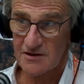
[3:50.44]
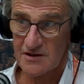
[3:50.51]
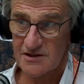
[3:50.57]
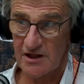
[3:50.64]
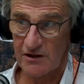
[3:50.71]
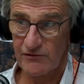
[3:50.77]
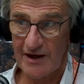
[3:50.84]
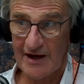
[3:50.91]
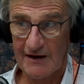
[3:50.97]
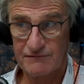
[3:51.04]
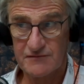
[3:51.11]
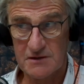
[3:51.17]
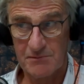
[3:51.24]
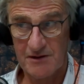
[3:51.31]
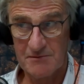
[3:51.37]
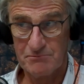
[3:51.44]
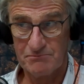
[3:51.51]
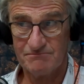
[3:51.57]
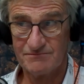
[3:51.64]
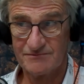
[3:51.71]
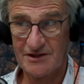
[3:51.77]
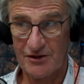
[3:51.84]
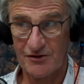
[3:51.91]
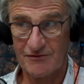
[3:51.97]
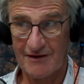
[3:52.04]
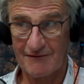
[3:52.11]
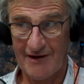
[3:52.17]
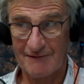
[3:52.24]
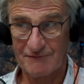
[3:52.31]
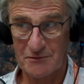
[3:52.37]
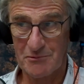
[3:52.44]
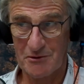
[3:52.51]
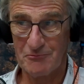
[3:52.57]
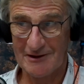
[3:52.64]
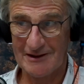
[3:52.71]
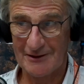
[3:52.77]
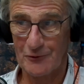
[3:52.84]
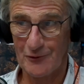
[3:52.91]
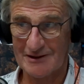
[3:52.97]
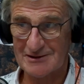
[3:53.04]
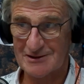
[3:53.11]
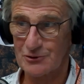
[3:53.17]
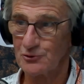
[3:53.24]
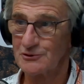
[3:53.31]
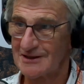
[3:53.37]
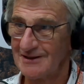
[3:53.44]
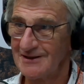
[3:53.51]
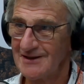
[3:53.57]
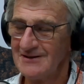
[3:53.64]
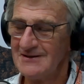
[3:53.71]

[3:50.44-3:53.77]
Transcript: So they have to be really quite sorted.